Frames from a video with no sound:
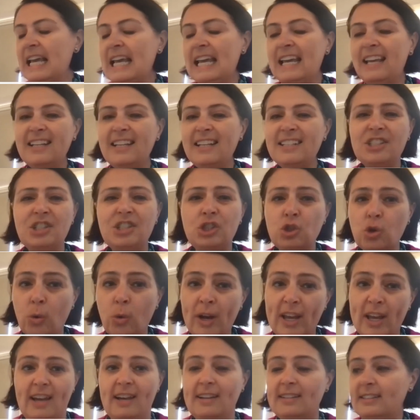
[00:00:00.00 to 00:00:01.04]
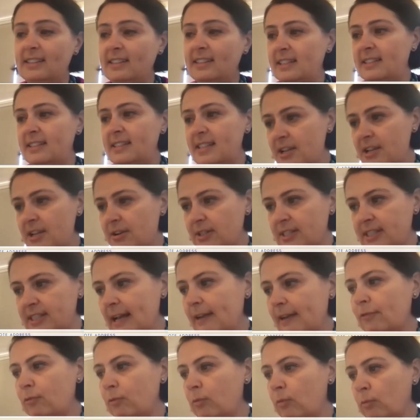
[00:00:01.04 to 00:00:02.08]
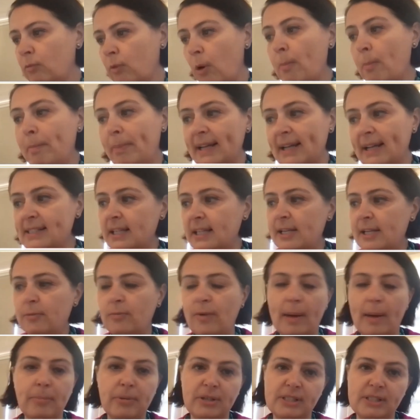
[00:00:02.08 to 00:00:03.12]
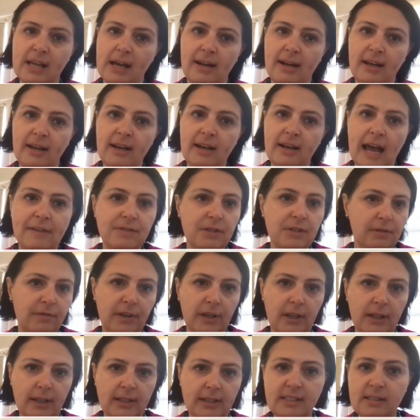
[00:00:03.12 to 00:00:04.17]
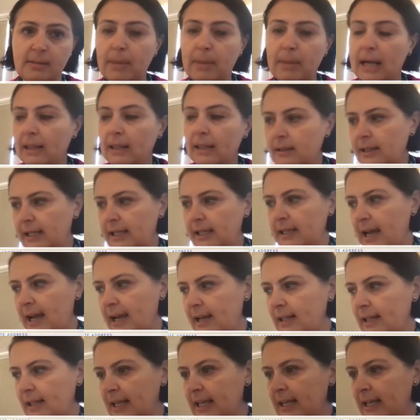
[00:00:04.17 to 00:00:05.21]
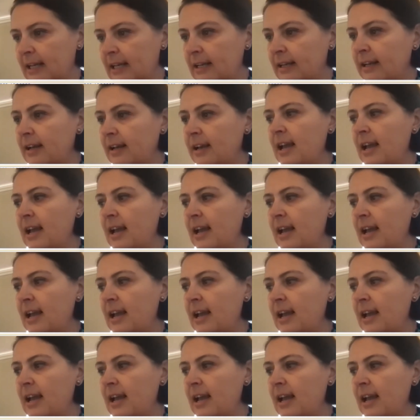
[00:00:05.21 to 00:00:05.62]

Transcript: It is joyous to see yourself robustly represented after feeling symbolically annihilated.